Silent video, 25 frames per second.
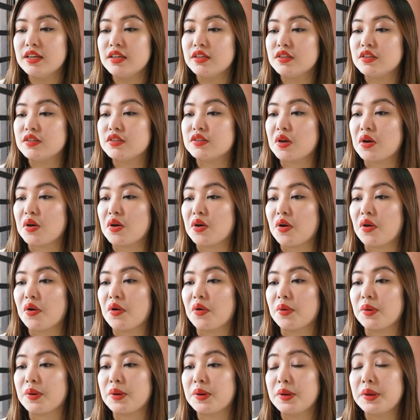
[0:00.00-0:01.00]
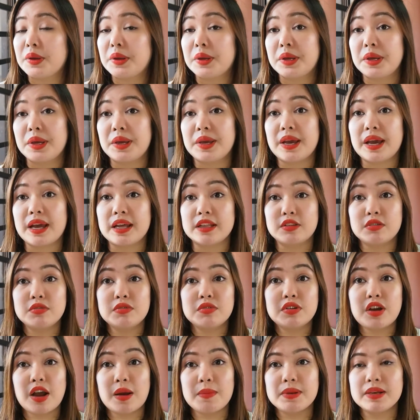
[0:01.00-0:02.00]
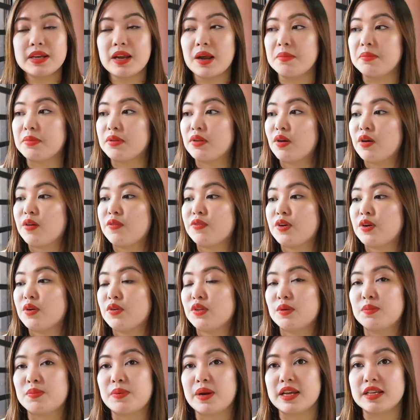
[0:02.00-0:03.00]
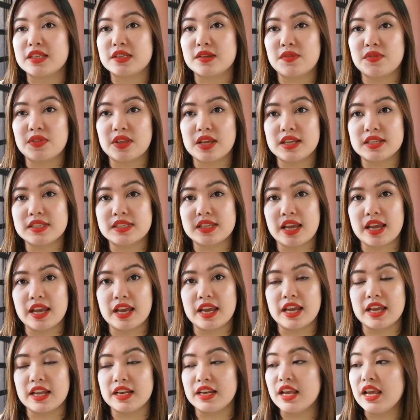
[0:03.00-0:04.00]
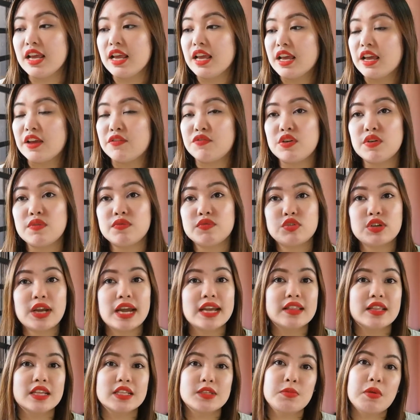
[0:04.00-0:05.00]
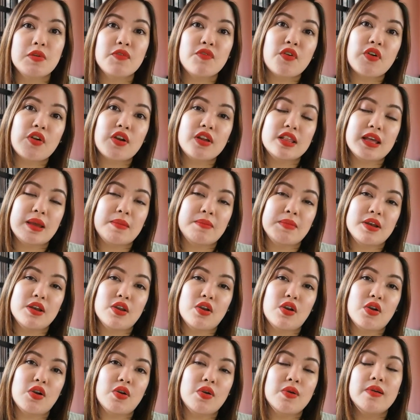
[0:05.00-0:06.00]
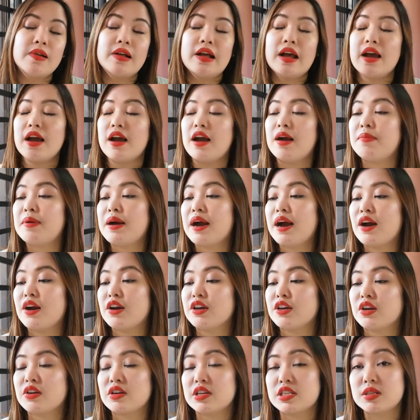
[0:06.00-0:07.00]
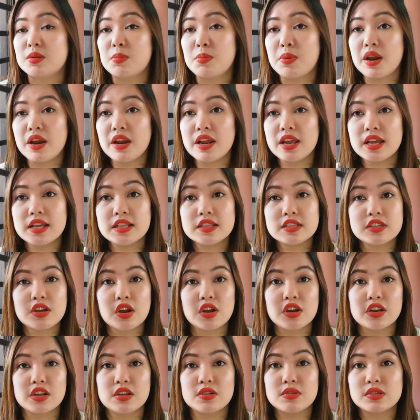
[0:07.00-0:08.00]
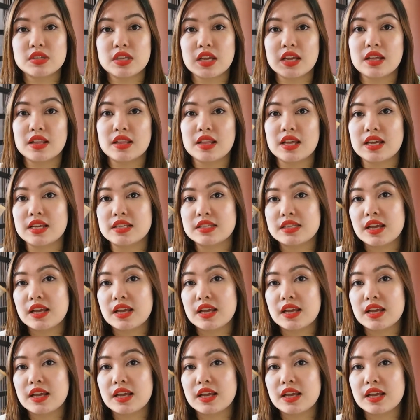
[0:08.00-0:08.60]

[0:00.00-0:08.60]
So yeah, do comment down below if you know the price of this, and if you've tried this before, let me know about your experience on using this